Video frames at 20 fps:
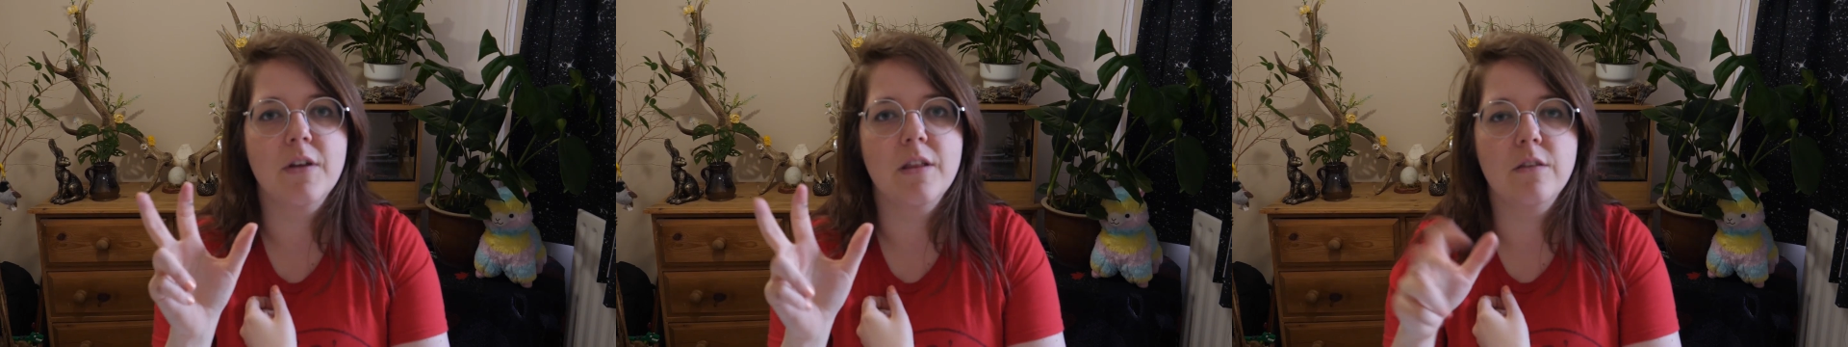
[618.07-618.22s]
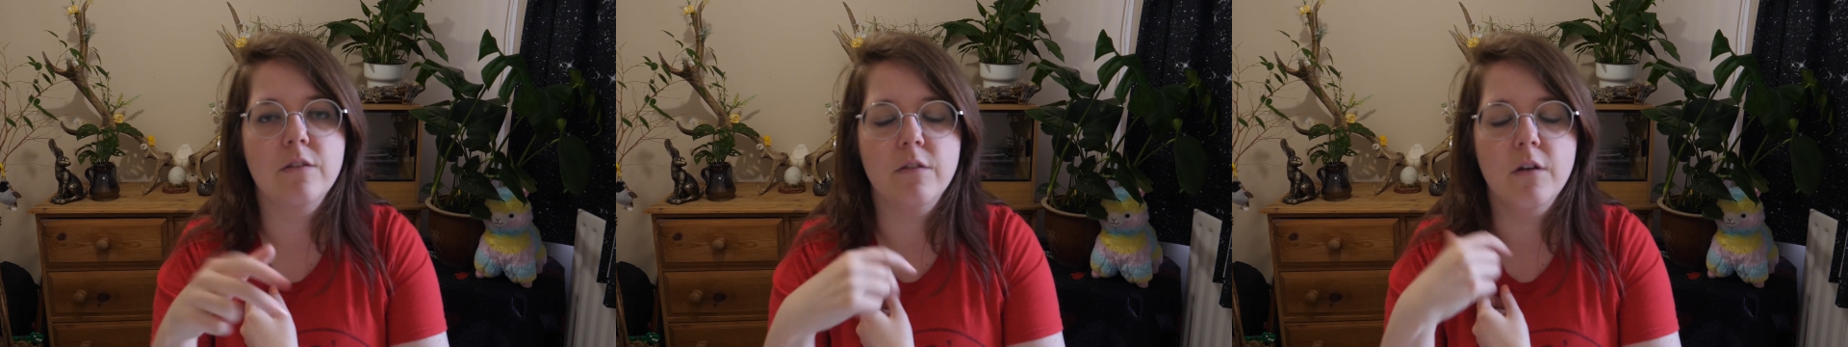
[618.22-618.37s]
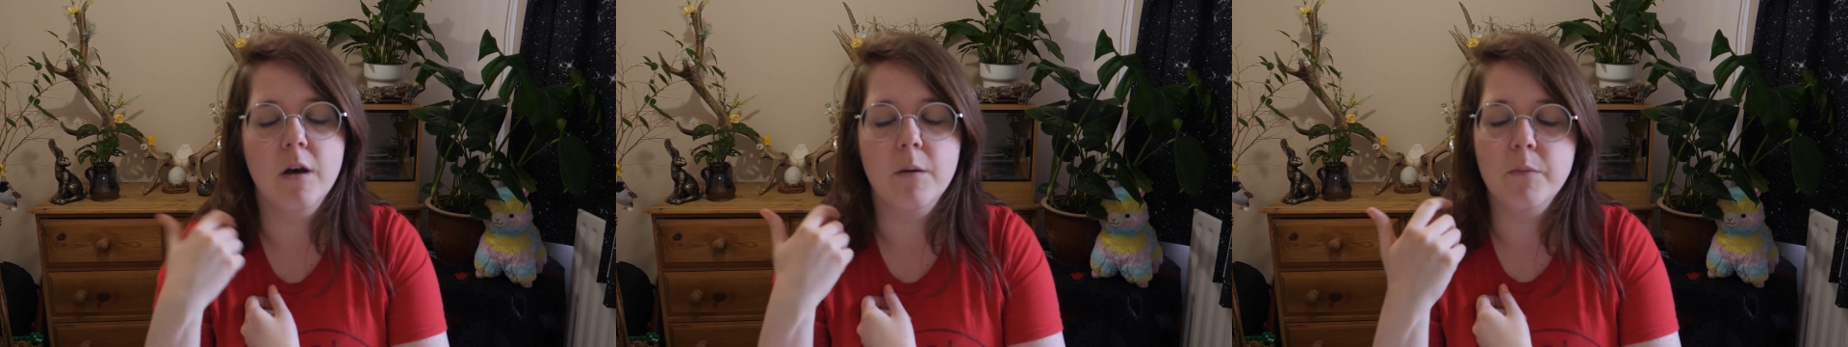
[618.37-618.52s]

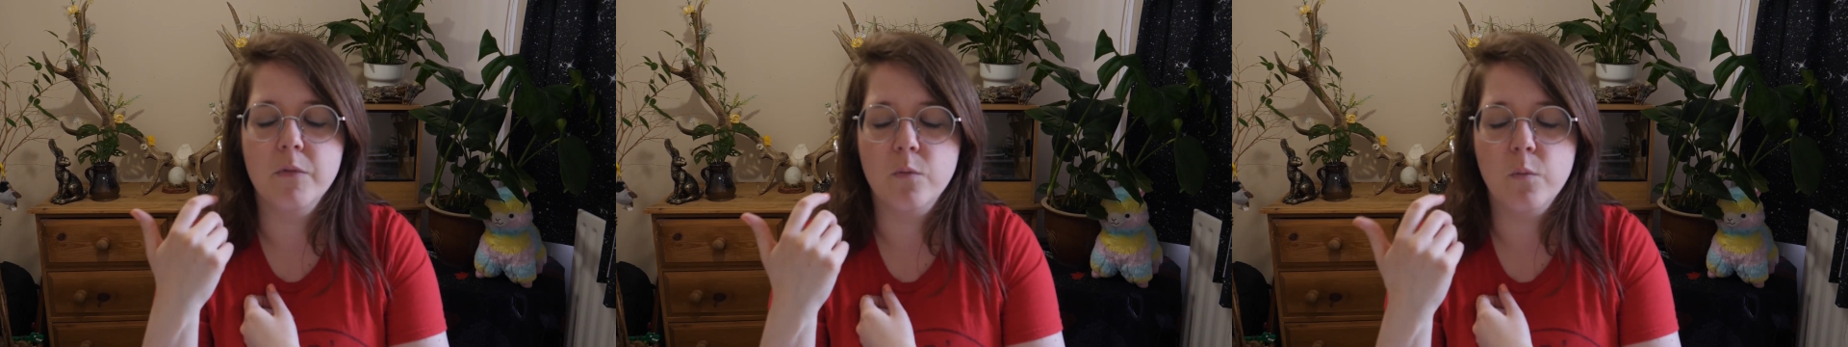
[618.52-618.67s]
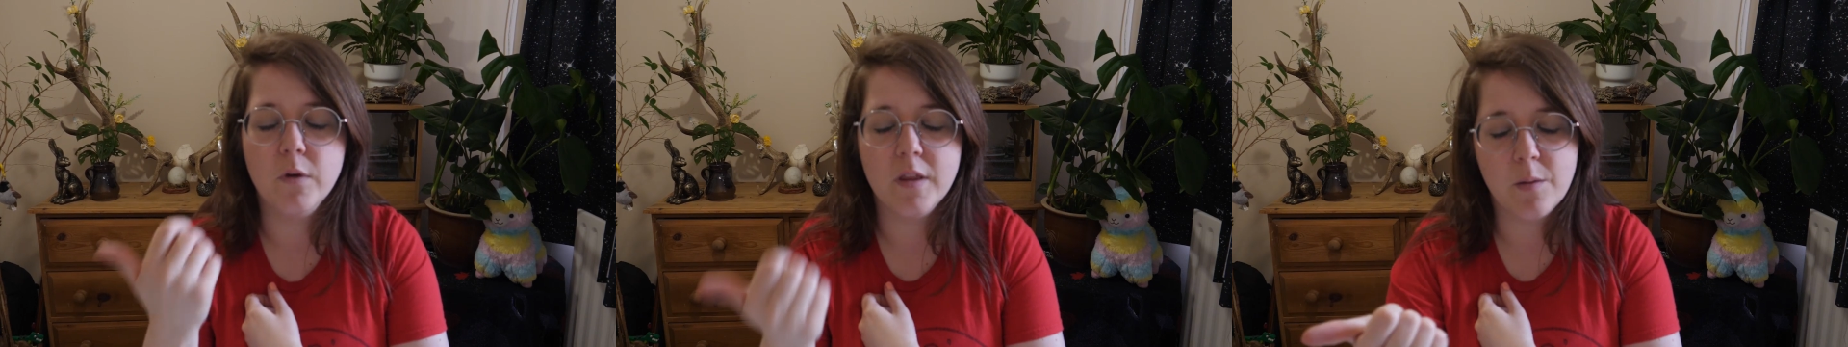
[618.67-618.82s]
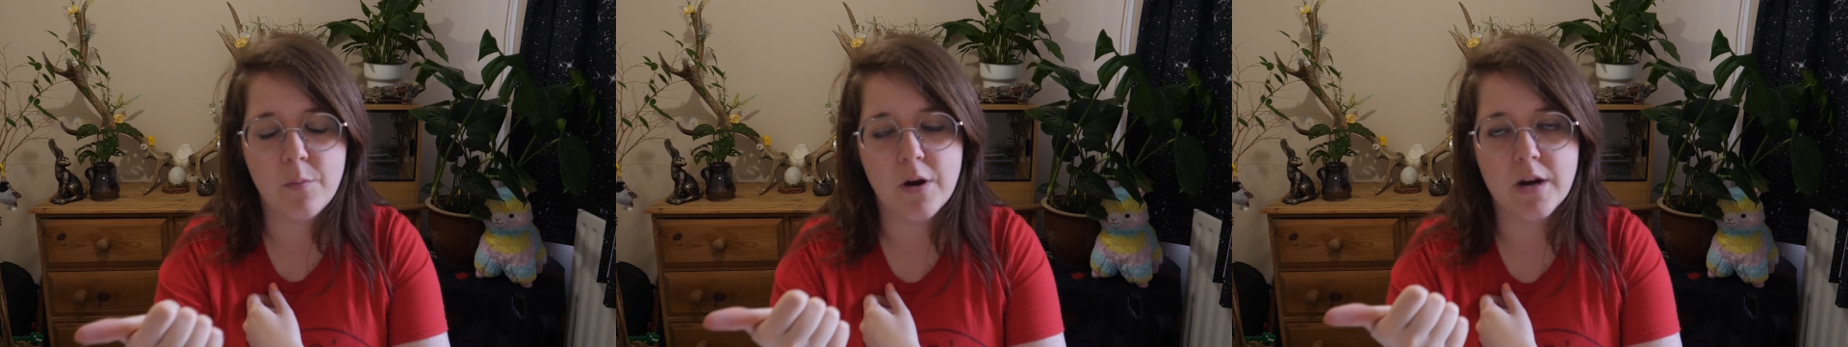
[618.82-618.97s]
enzymes,
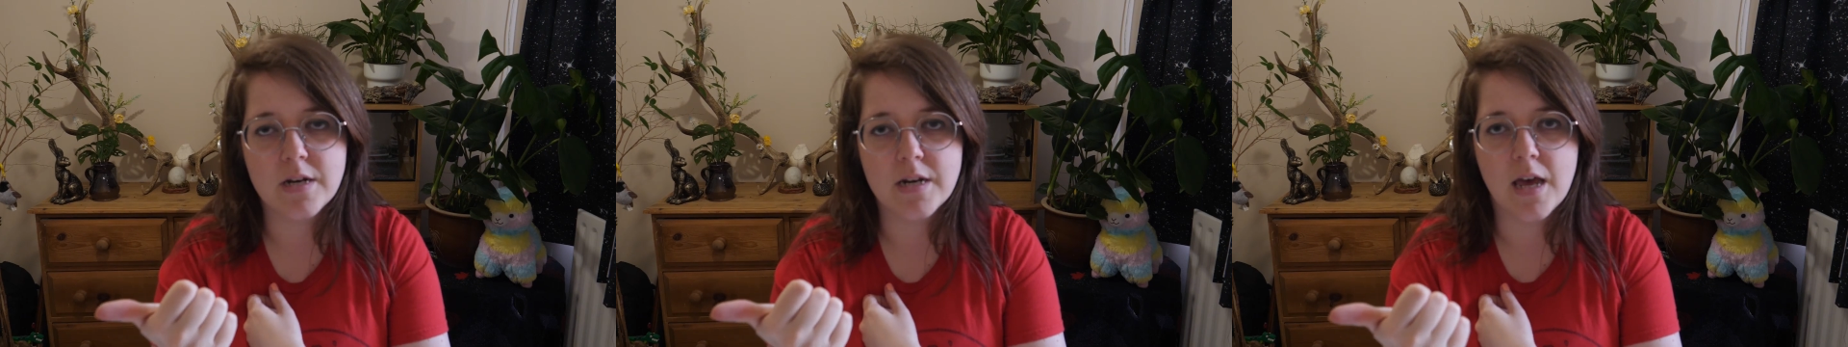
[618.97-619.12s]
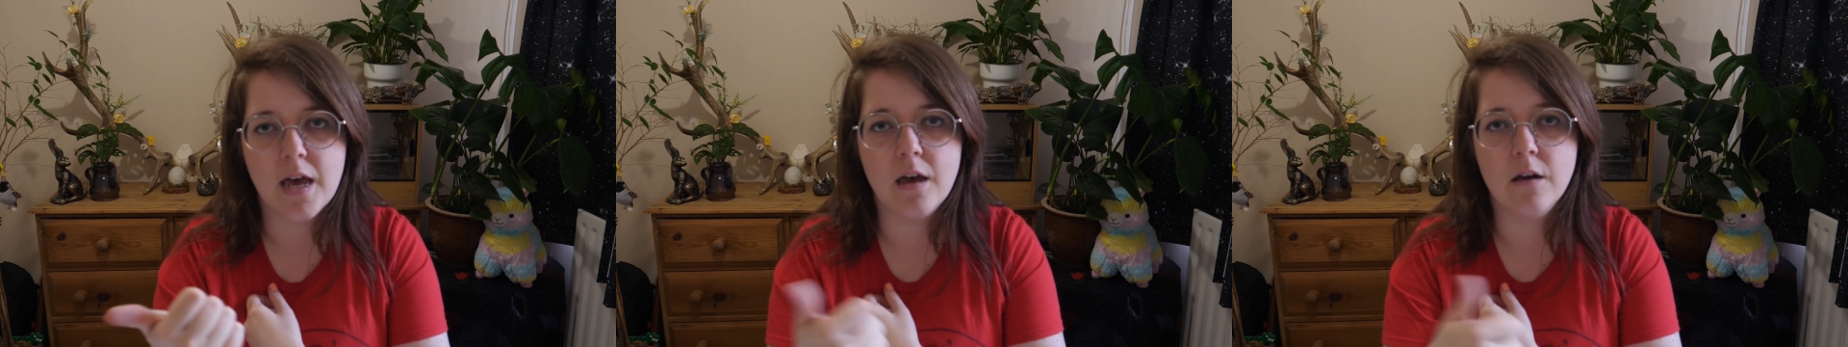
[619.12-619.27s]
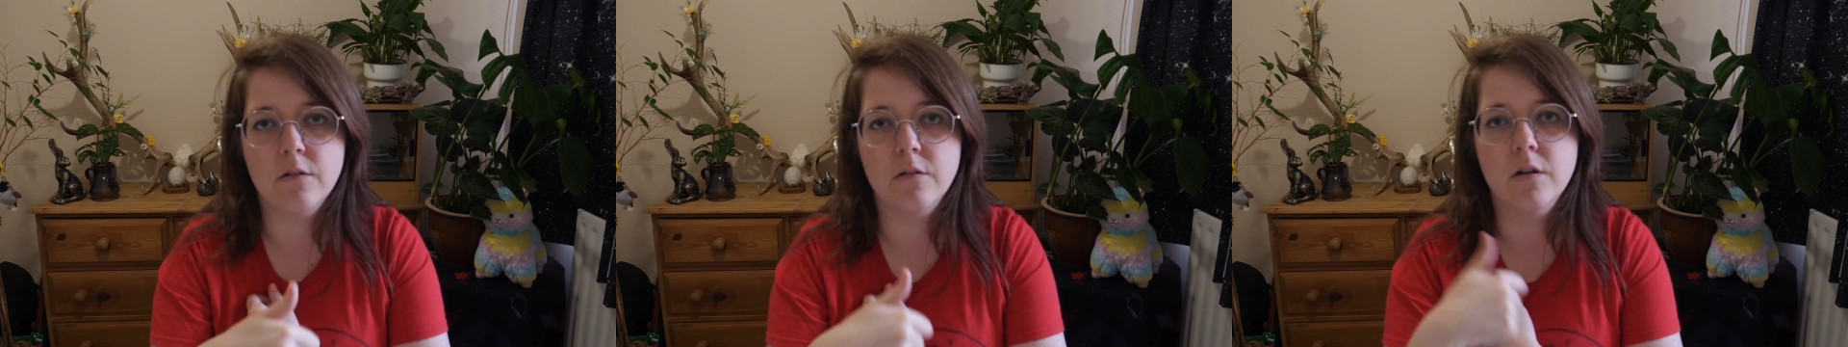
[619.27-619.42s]
what they break
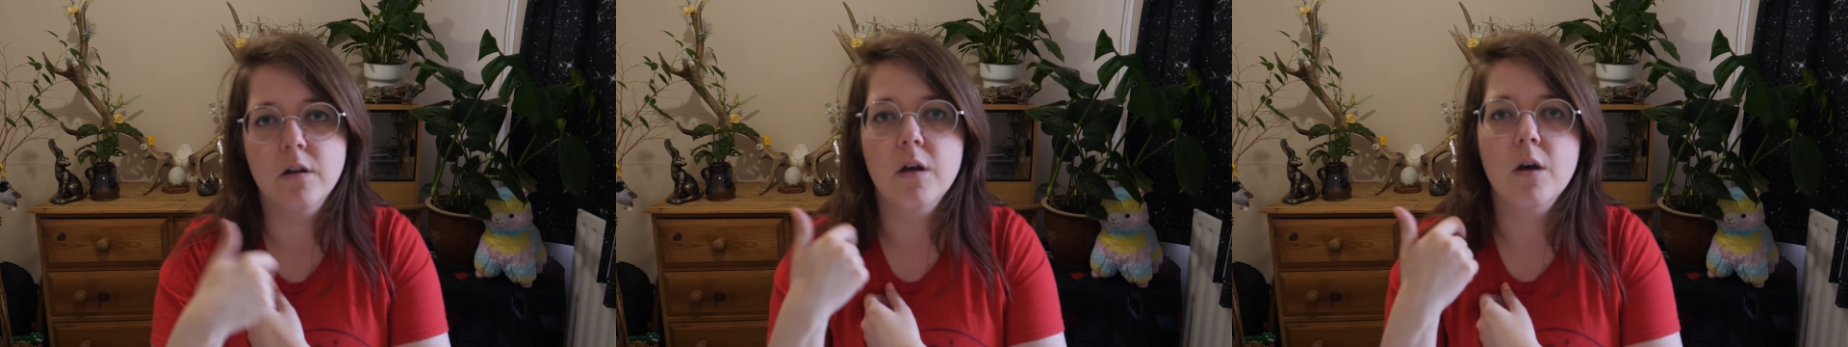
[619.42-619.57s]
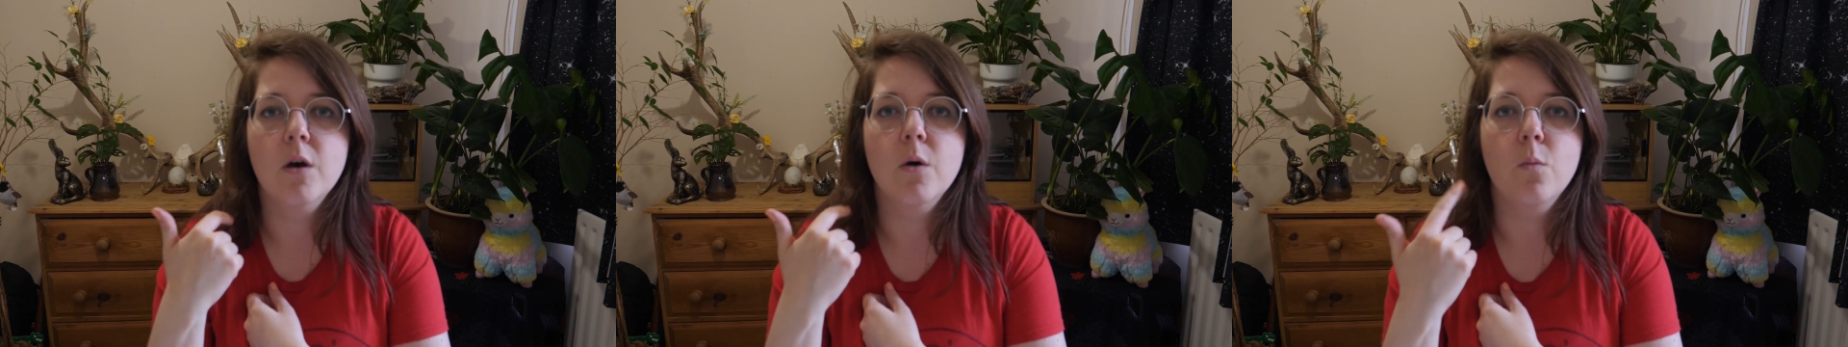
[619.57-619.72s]
down,